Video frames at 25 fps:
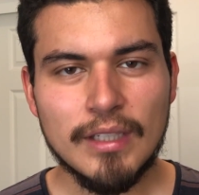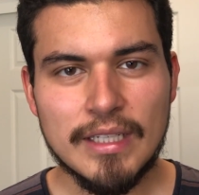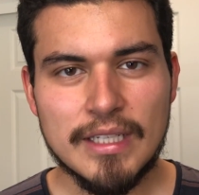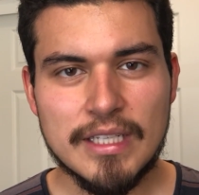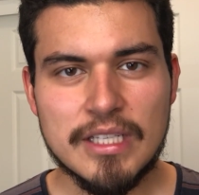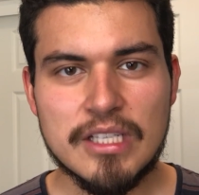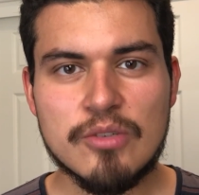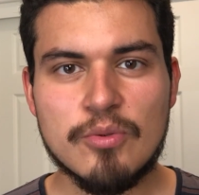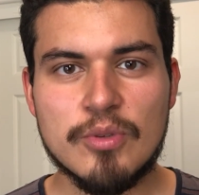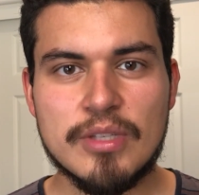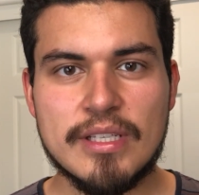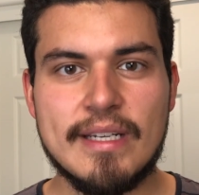
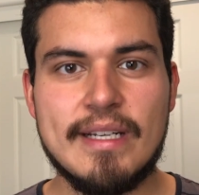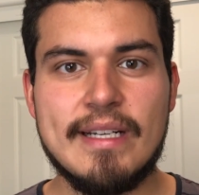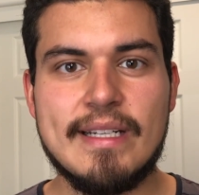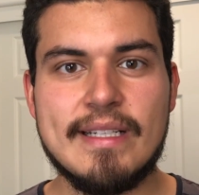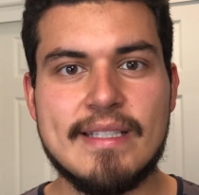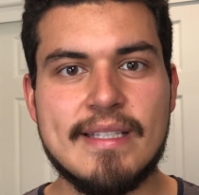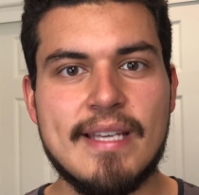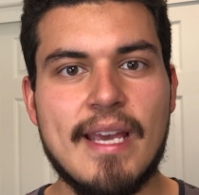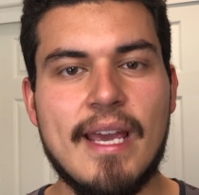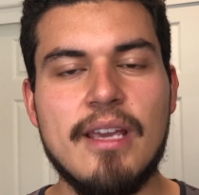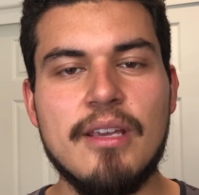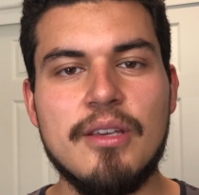is what's gonna
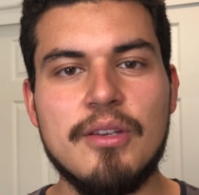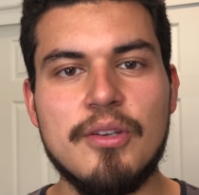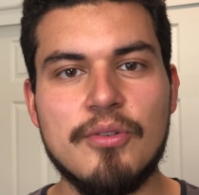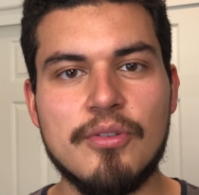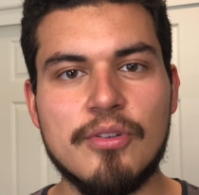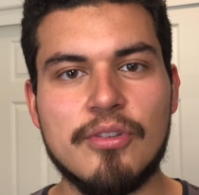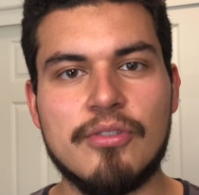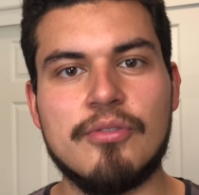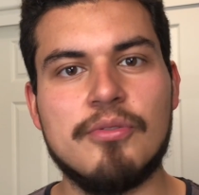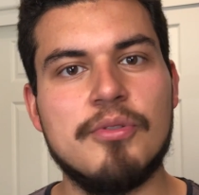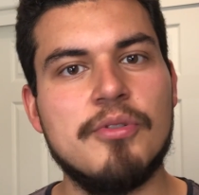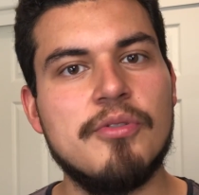take you
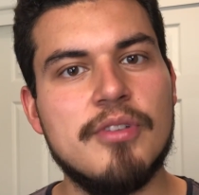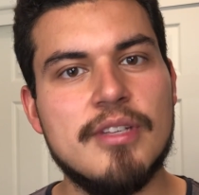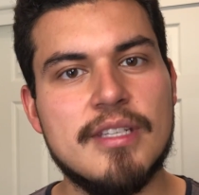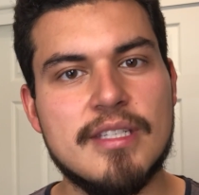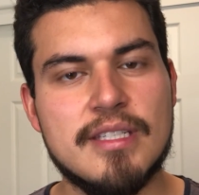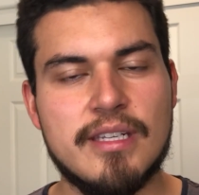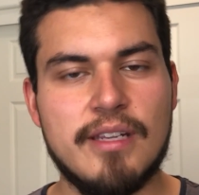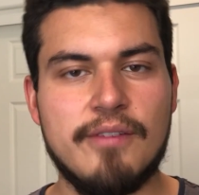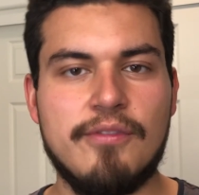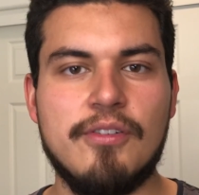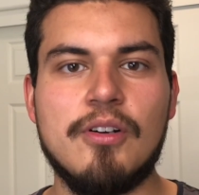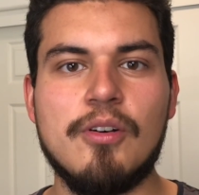through this
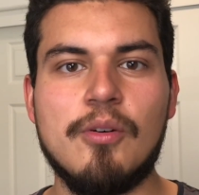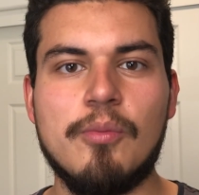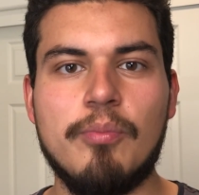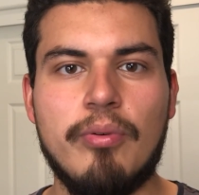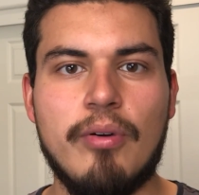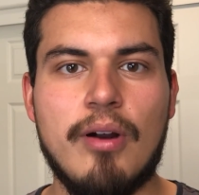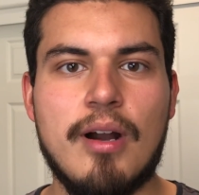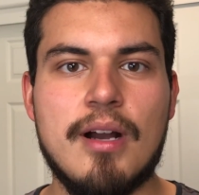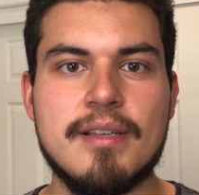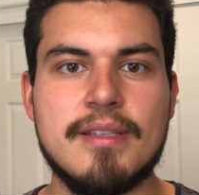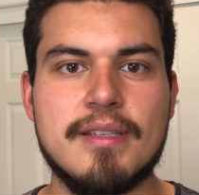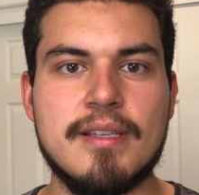difficult
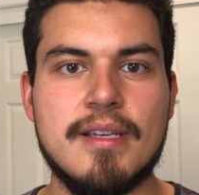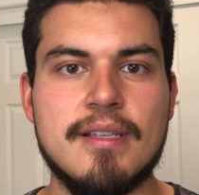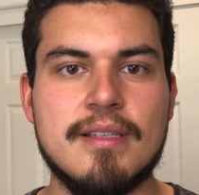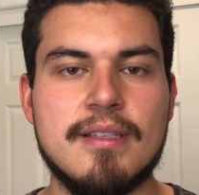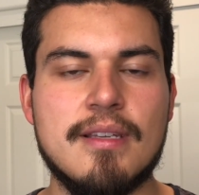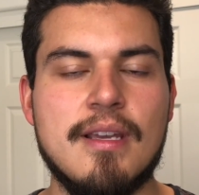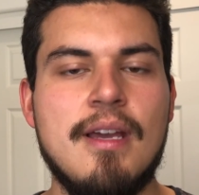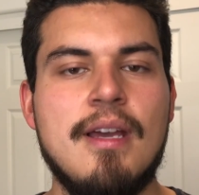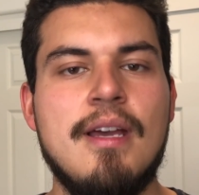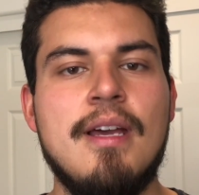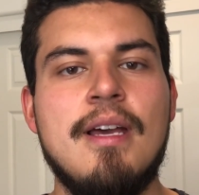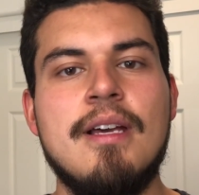
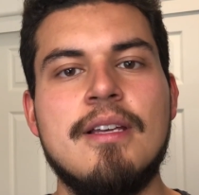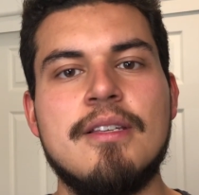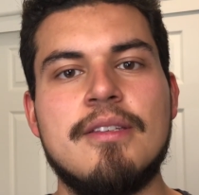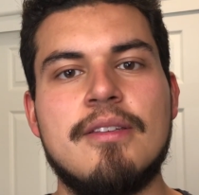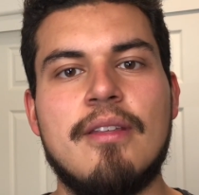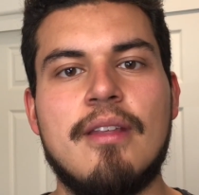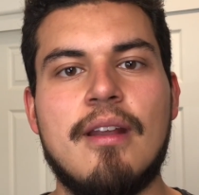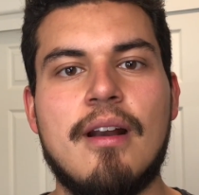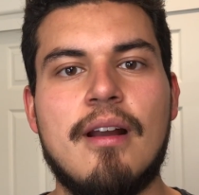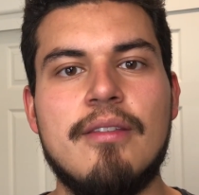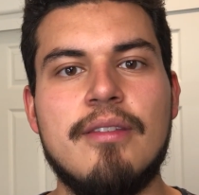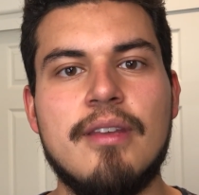process, so
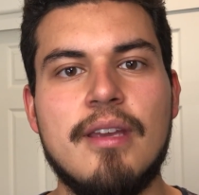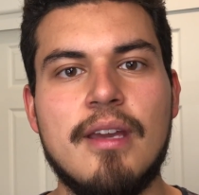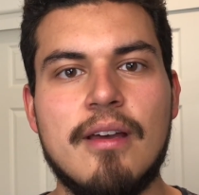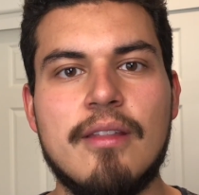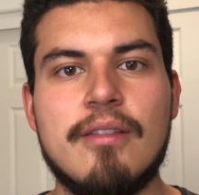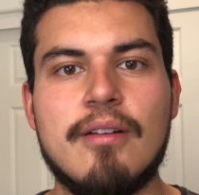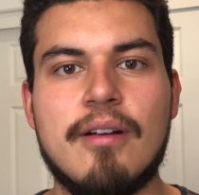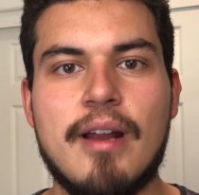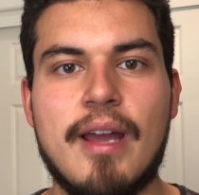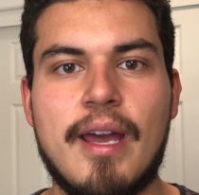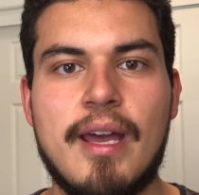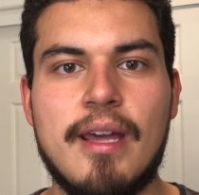that on the
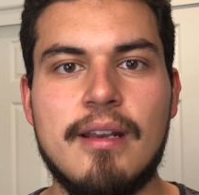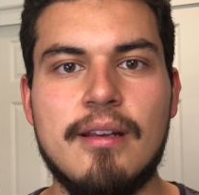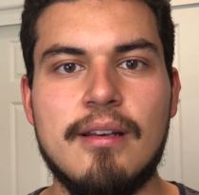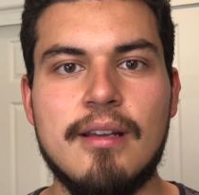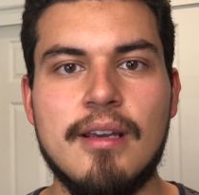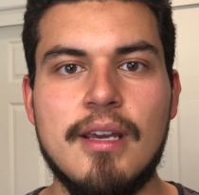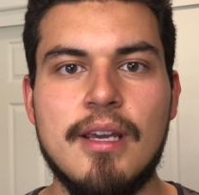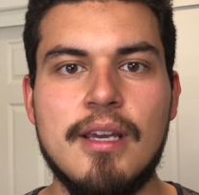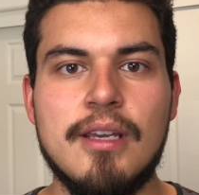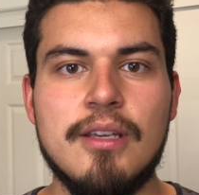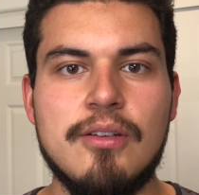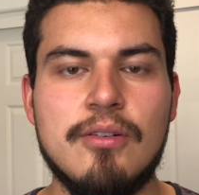other end,
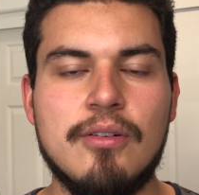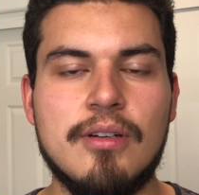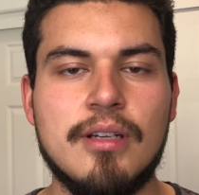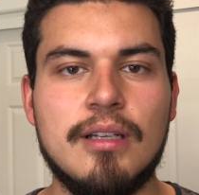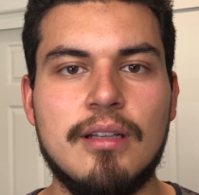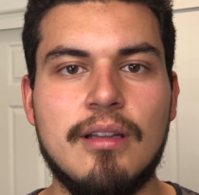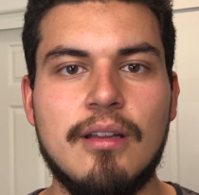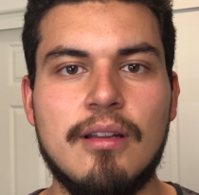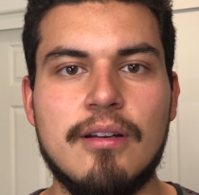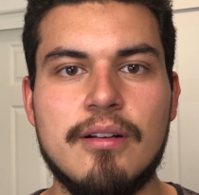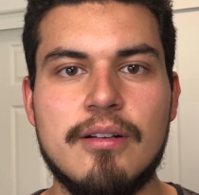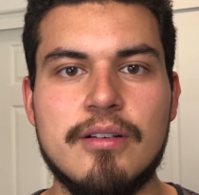you
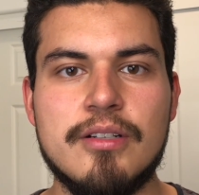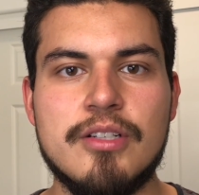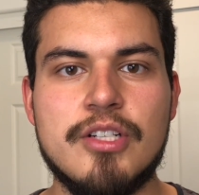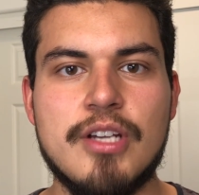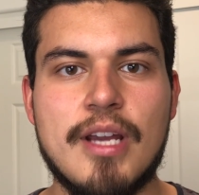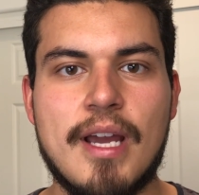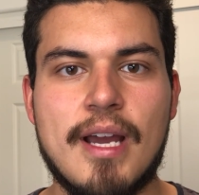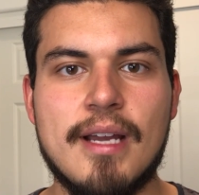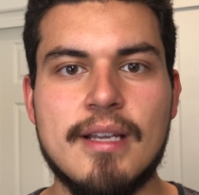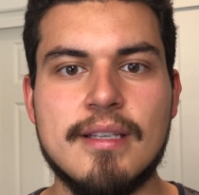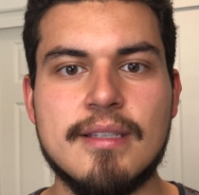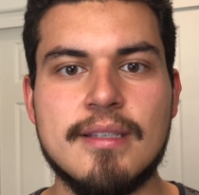can learn
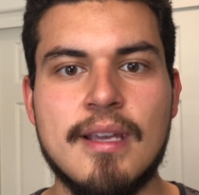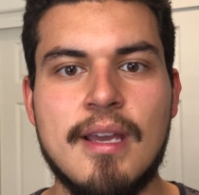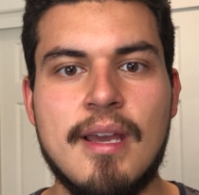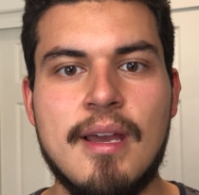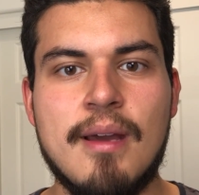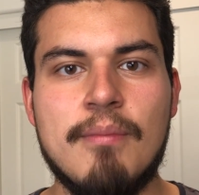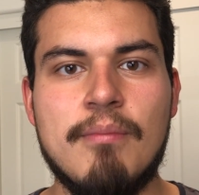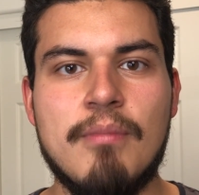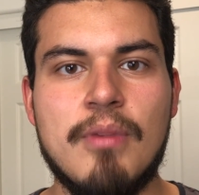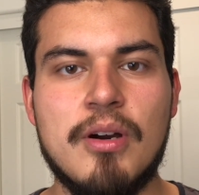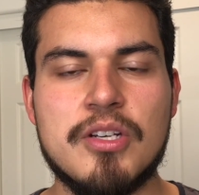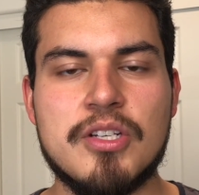jazz
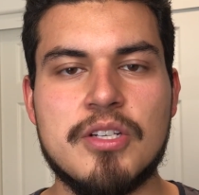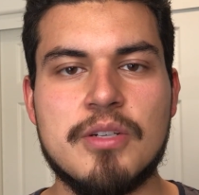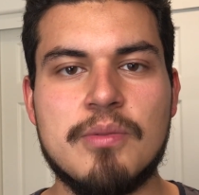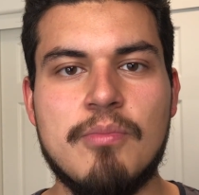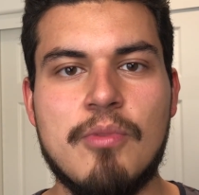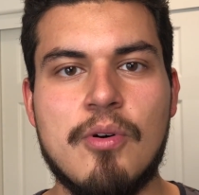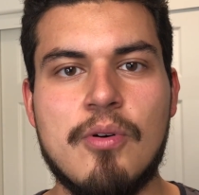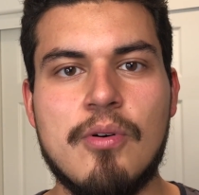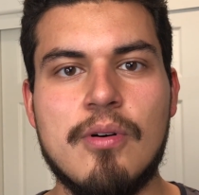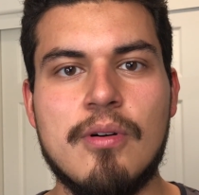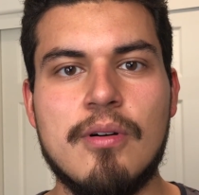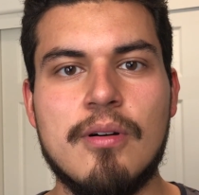much
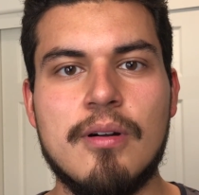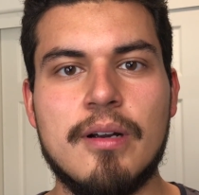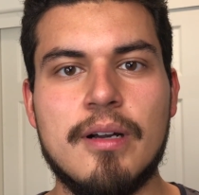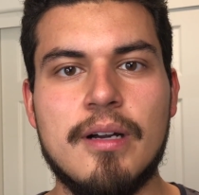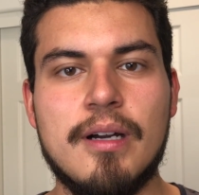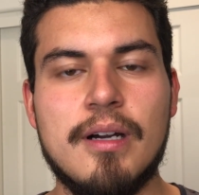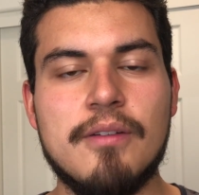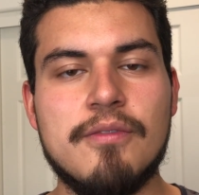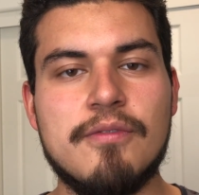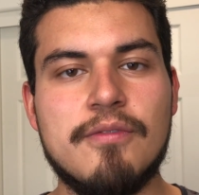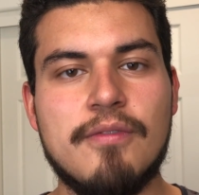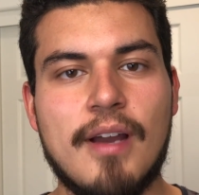more
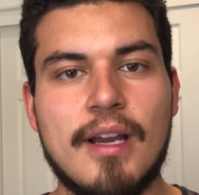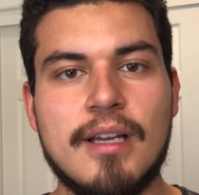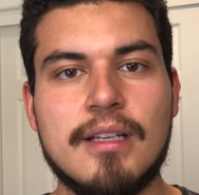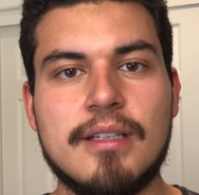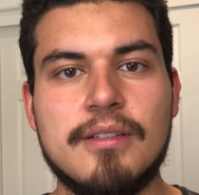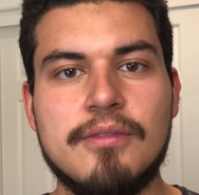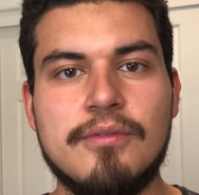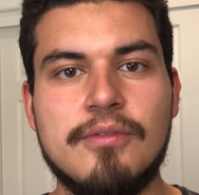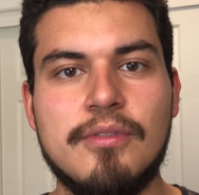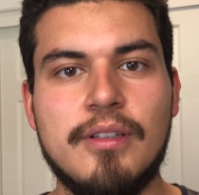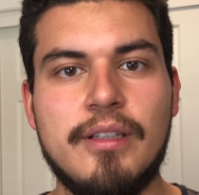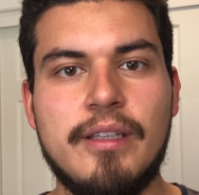
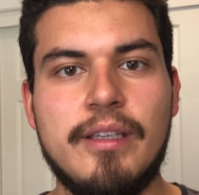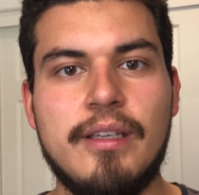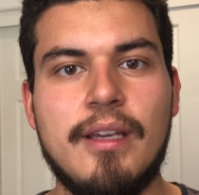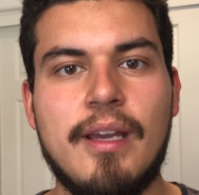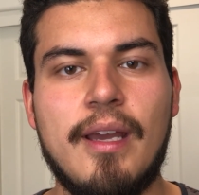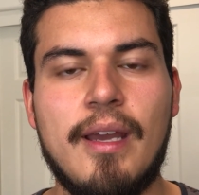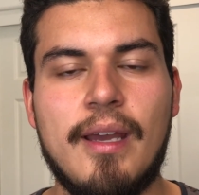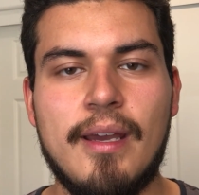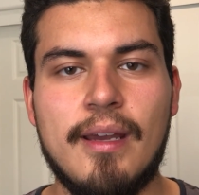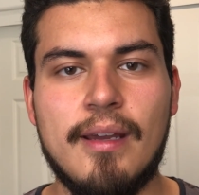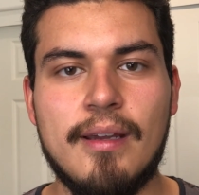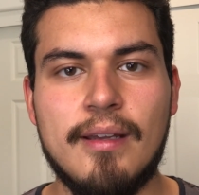effectively
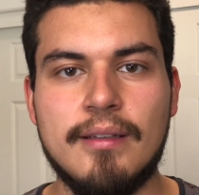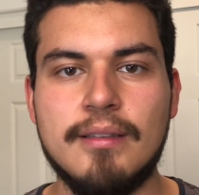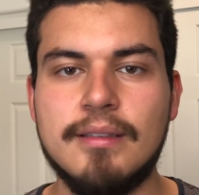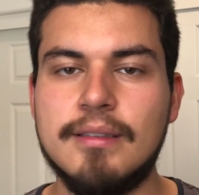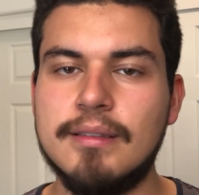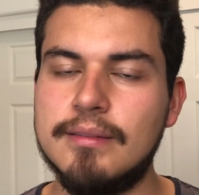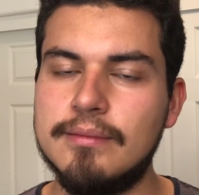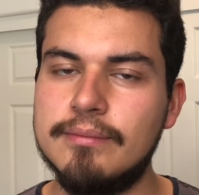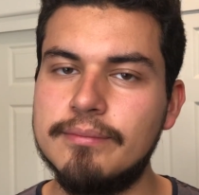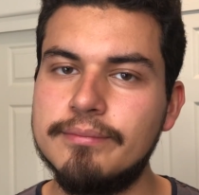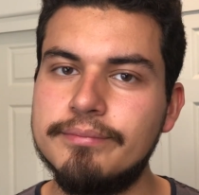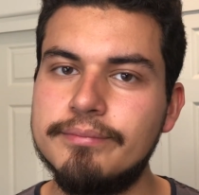and
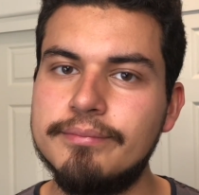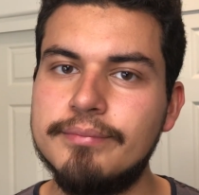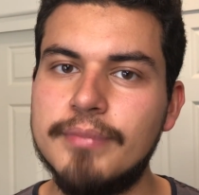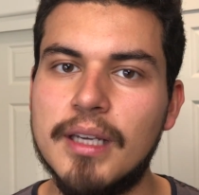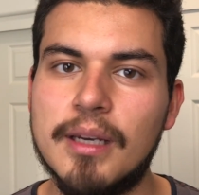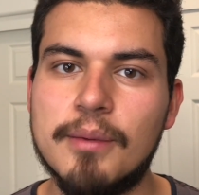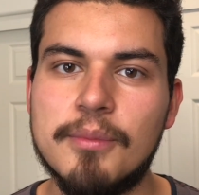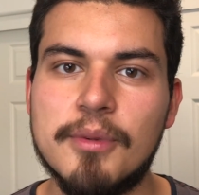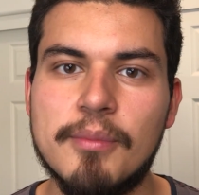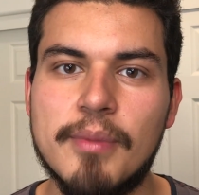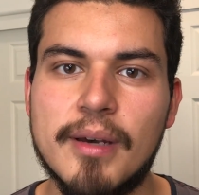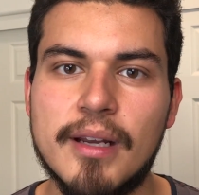
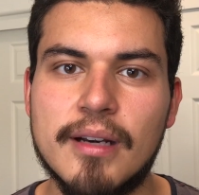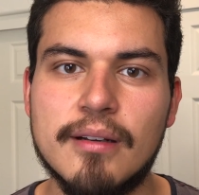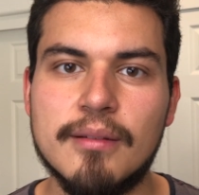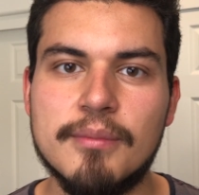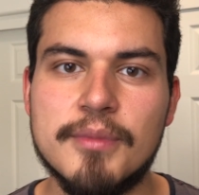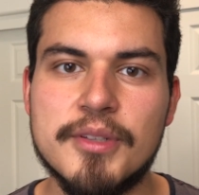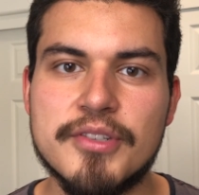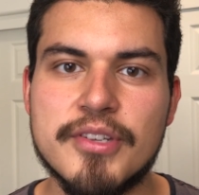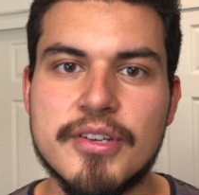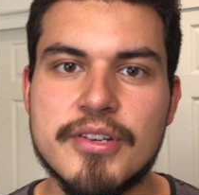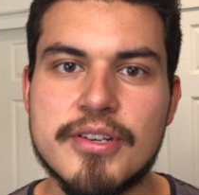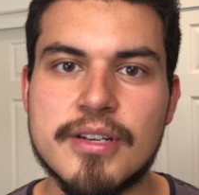become a better
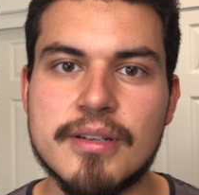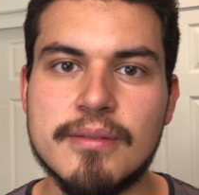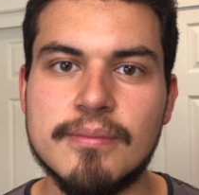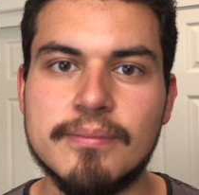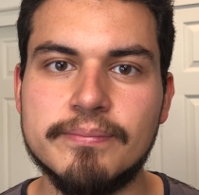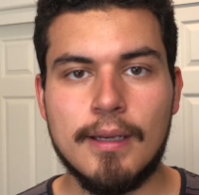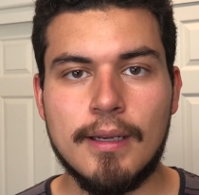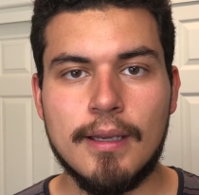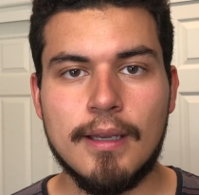musician.